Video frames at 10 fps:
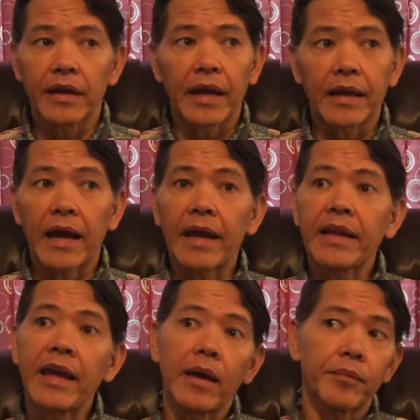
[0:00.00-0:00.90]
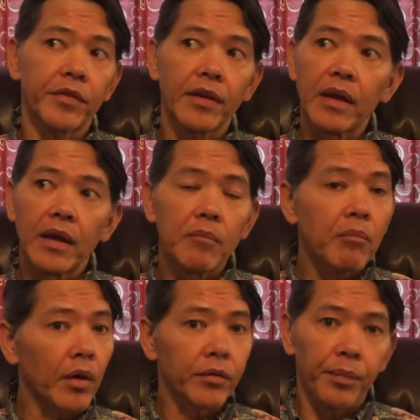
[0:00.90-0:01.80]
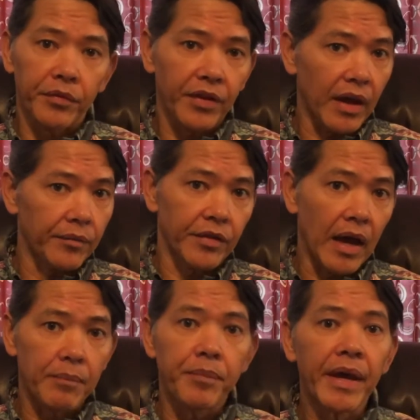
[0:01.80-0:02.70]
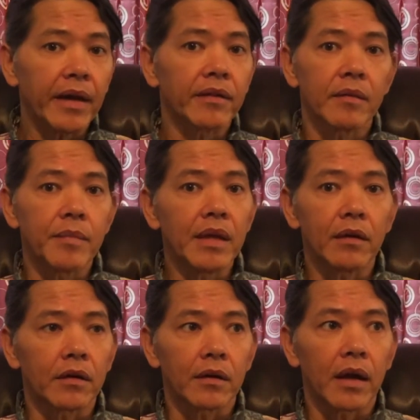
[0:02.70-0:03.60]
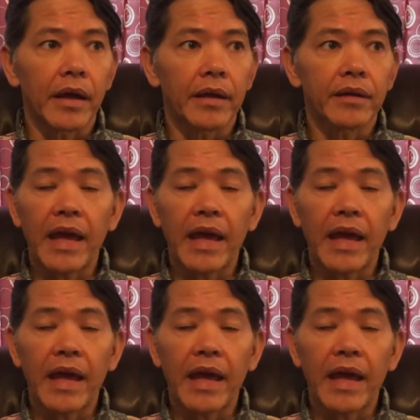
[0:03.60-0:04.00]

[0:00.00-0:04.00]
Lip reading: And I kept, multiple times, I pegged the meter at